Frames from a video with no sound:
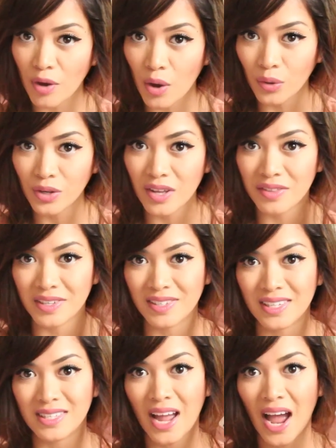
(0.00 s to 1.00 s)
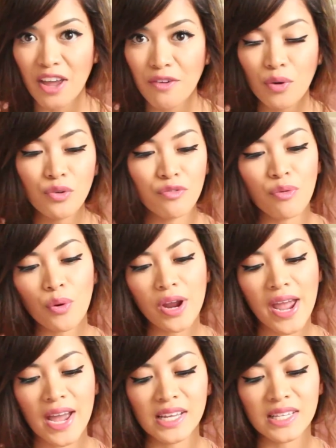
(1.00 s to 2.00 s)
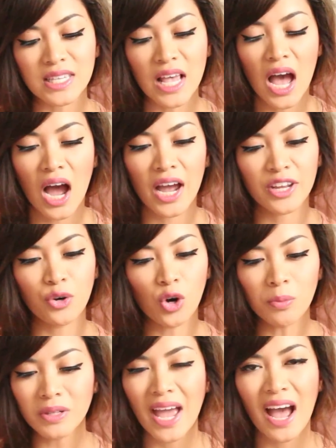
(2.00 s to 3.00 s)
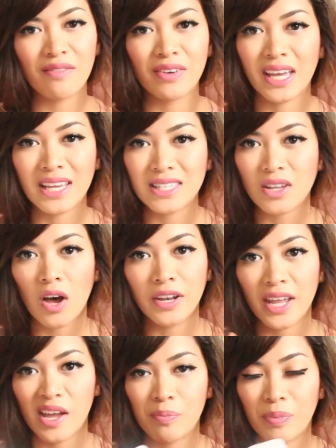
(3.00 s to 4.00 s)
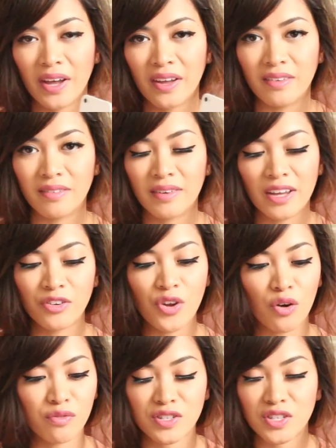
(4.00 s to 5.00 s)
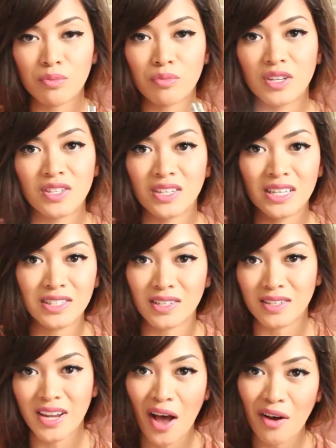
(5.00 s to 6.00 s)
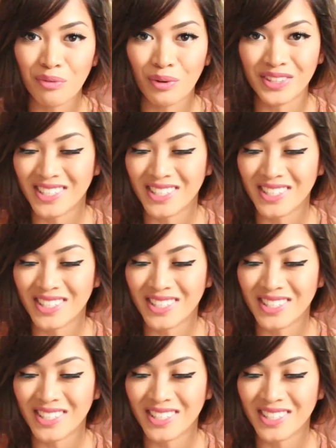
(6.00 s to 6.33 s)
phone. This is the iPhone four S. I normally have a case on it, but I don't know, for some reason it doesn't have one